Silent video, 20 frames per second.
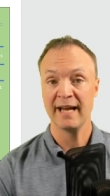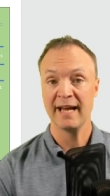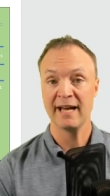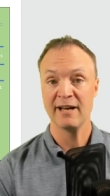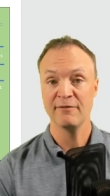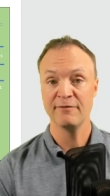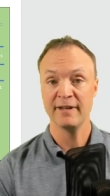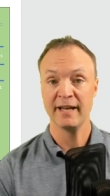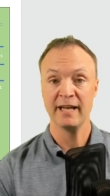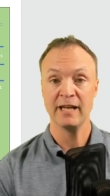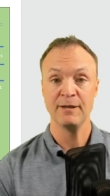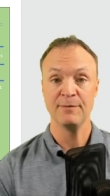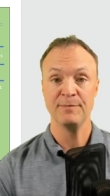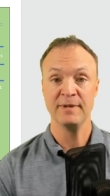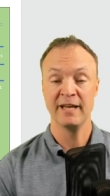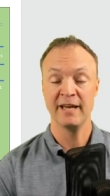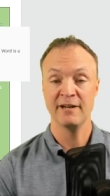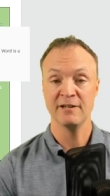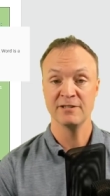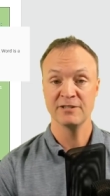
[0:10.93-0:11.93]
I have a
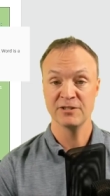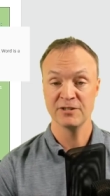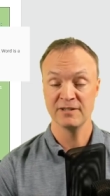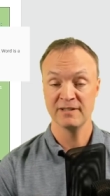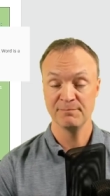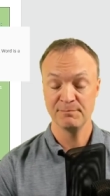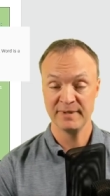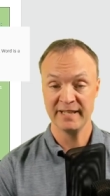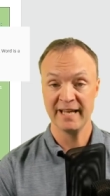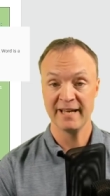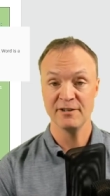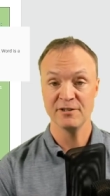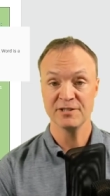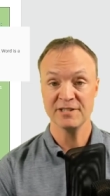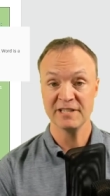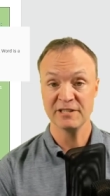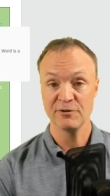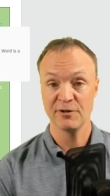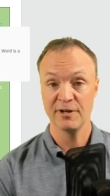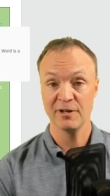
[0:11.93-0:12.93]

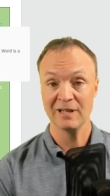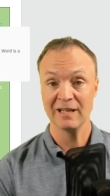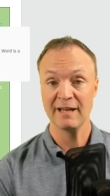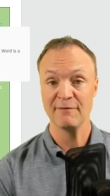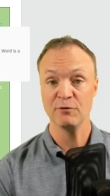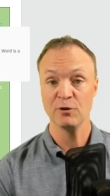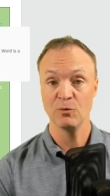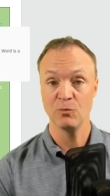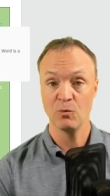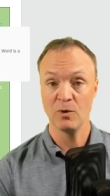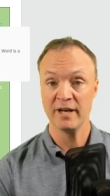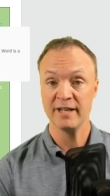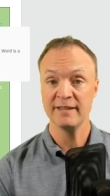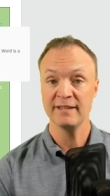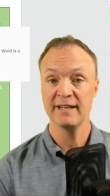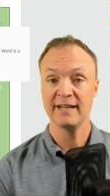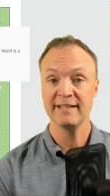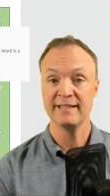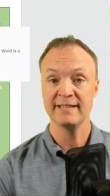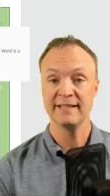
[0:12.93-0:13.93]
beginner's tutorial level
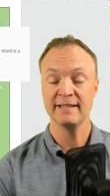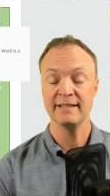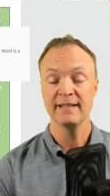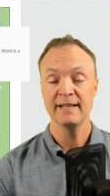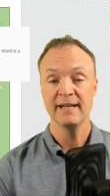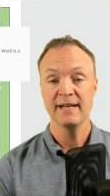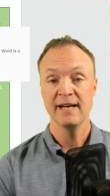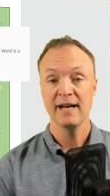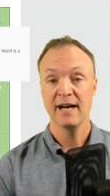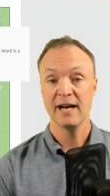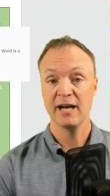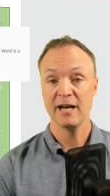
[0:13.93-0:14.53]
1 that I did